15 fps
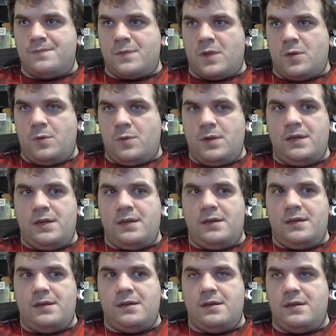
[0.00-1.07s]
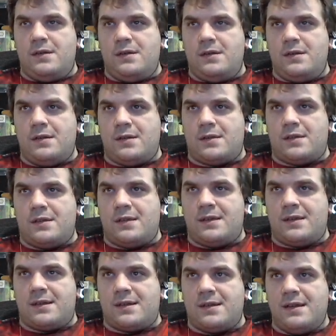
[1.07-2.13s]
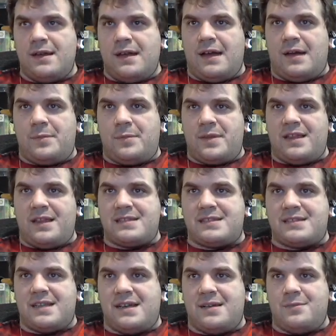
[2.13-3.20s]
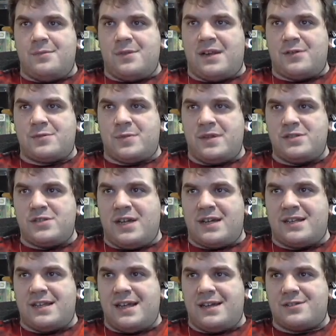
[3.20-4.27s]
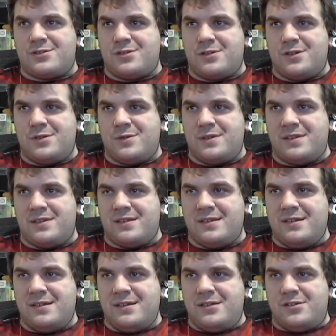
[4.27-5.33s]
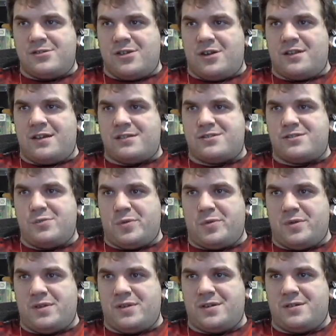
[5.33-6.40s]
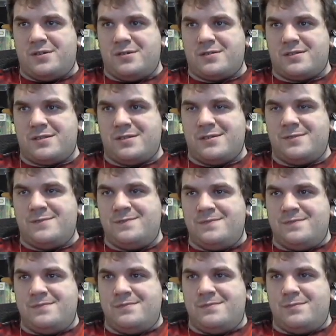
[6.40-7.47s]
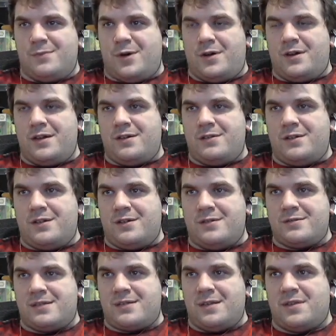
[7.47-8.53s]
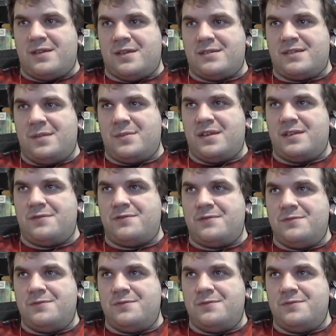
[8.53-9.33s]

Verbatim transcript: Whee! Nothing like I mean, last time when I was playing Jak and Daxter, you and Jonathan got super political, so Mario, you know, same thing, same diff.